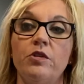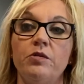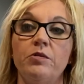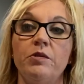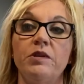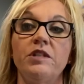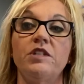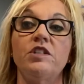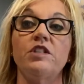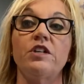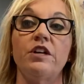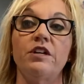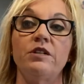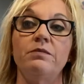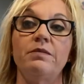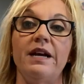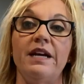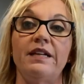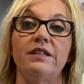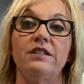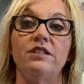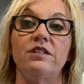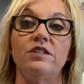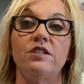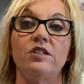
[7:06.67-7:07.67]
return
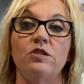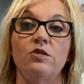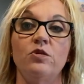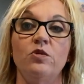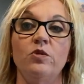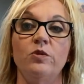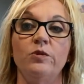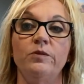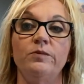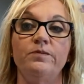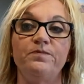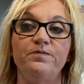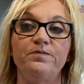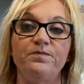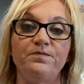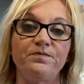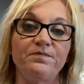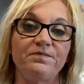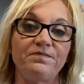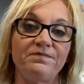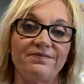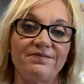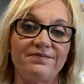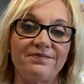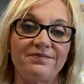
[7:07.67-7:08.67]
back to school.
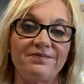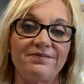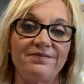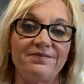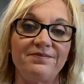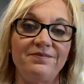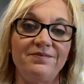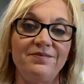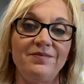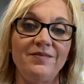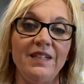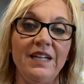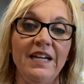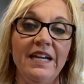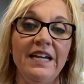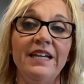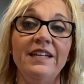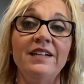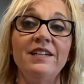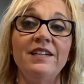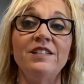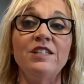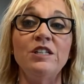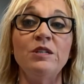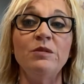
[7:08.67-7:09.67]
It
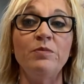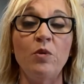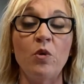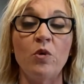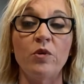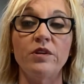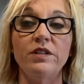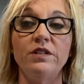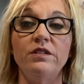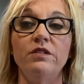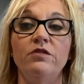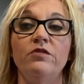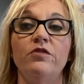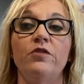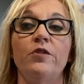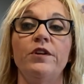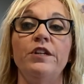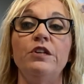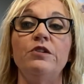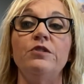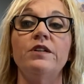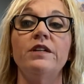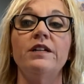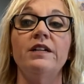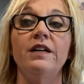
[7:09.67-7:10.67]
is important for
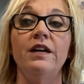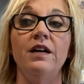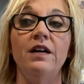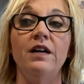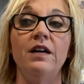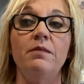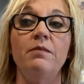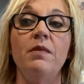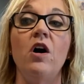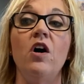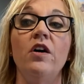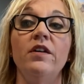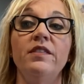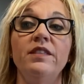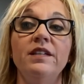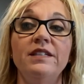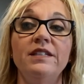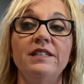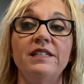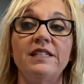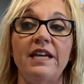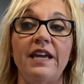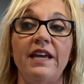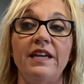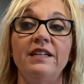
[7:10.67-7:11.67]
you to come on the
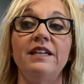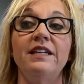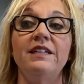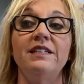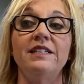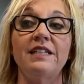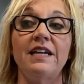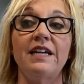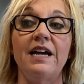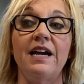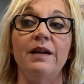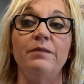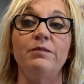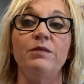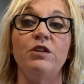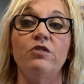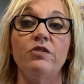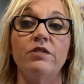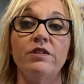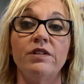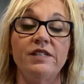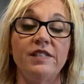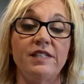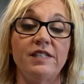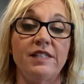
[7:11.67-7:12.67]
date and time you
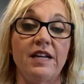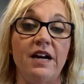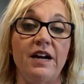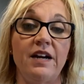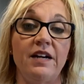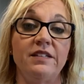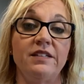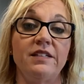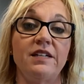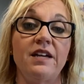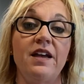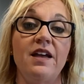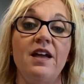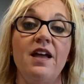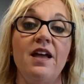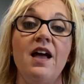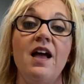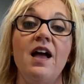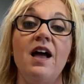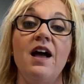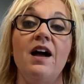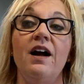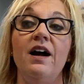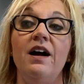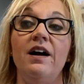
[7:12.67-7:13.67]
are assigned,
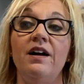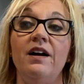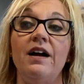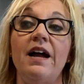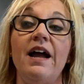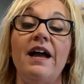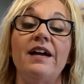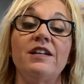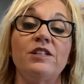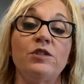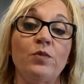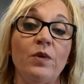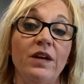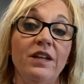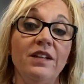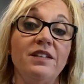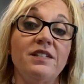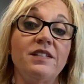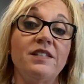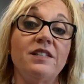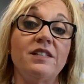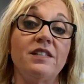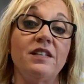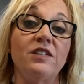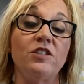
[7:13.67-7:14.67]
as well
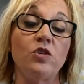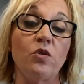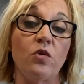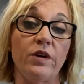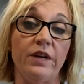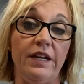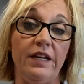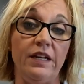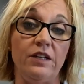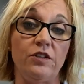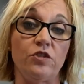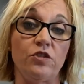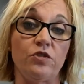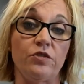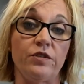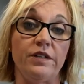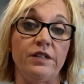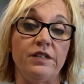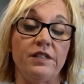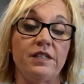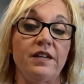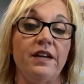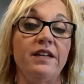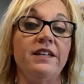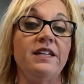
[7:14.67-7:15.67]
as the door
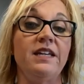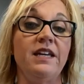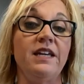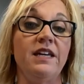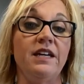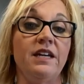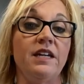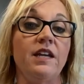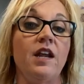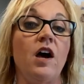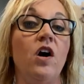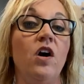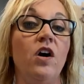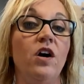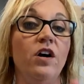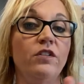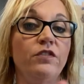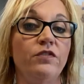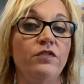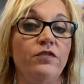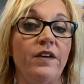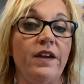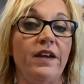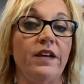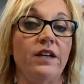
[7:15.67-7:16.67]
entrance. Again, all
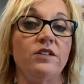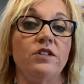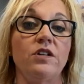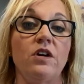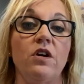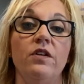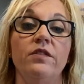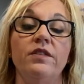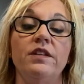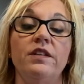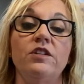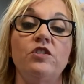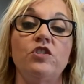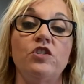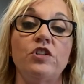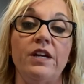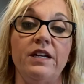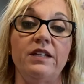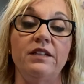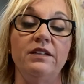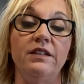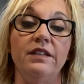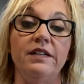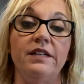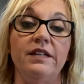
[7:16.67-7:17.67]
found on the
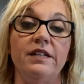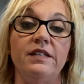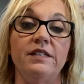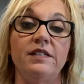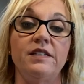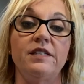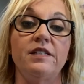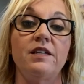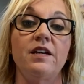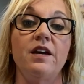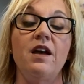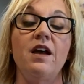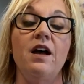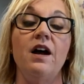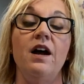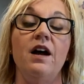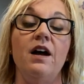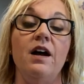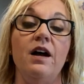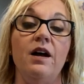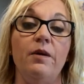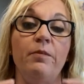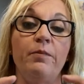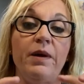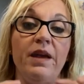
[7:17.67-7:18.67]
checklist
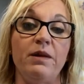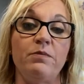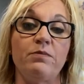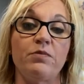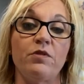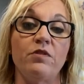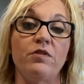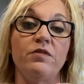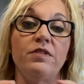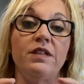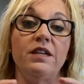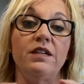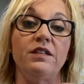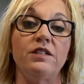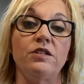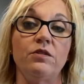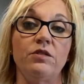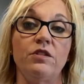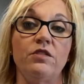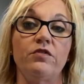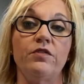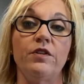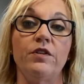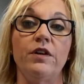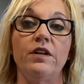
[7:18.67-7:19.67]
paper that is on
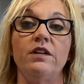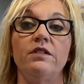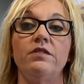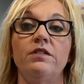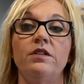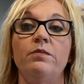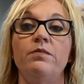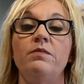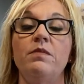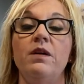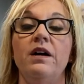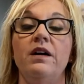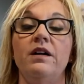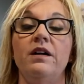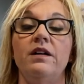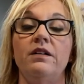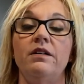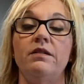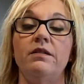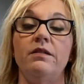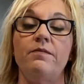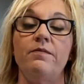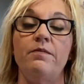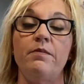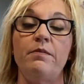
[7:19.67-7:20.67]
the front of
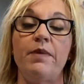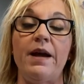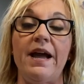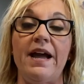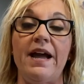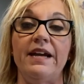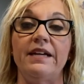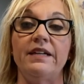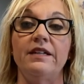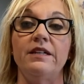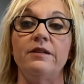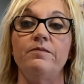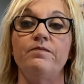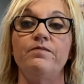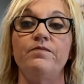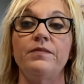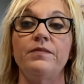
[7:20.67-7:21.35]
the packet.